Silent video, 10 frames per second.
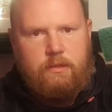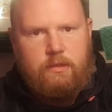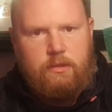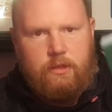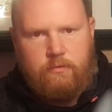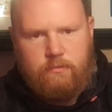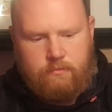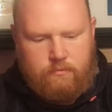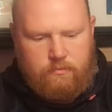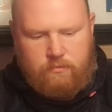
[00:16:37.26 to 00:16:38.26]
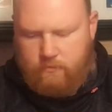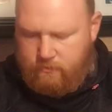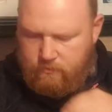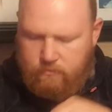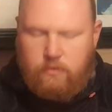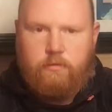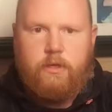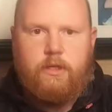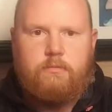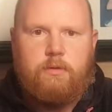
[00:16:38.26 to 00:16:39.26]
cut down
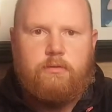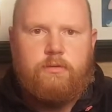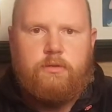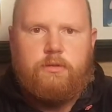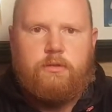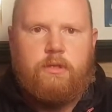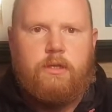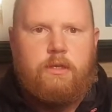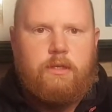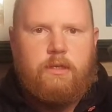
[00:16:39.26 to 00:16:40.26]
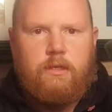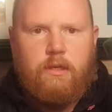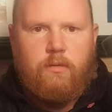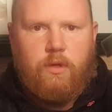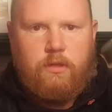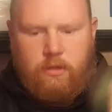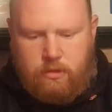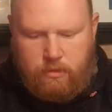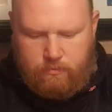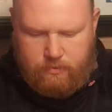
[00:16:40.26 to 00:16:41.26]
greeny sponge, and a Waldo cup.